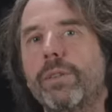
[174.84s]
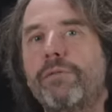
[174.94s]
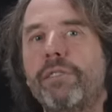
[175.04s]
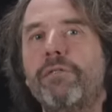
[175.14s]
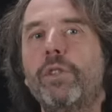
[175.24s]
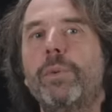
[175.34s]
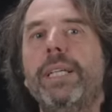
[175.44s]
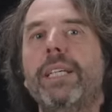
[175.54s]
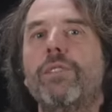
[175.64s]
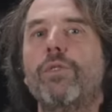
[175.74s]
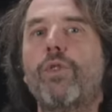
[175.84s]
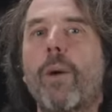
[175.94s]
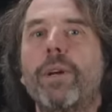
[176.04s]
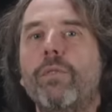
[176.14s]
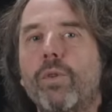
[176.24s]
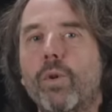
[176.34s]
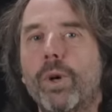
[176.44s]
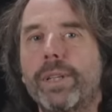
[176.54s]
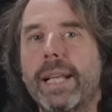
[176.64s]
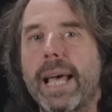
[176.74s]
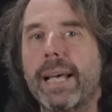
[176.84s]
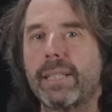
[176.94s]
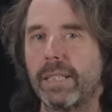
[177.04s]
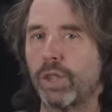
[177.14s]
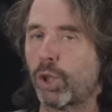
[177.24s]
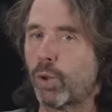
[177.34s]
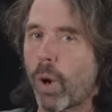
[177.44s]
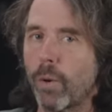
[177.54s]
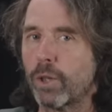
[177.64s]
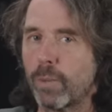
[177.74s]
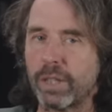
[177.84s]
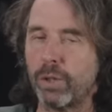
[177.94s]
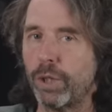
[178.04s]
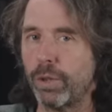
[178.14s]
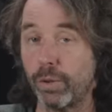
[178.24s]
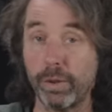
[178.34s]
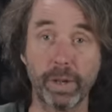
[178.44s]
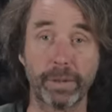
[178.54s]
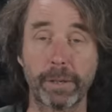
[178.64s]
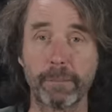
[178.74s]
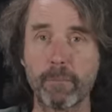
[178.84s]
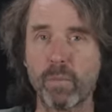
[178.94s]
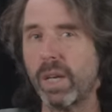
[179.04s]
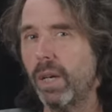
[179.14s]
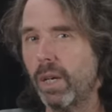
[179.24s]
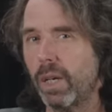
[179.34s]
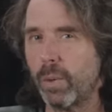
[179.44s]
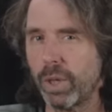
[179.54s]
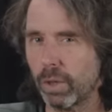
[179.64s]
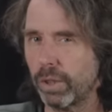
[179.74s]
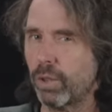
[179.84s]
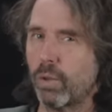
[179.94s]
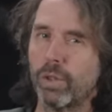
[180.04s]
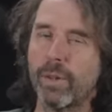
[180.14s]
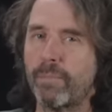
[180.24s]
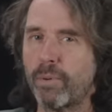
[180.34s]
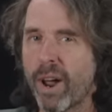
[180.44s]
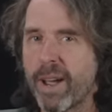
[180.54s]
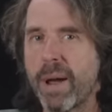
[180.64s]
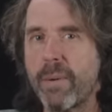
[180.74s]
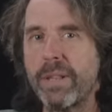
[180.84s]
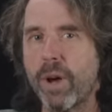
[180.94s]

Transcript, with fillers: on the fifth degree is the dominant chord and has the strongest resolution to the tonic. And we call this chord the primary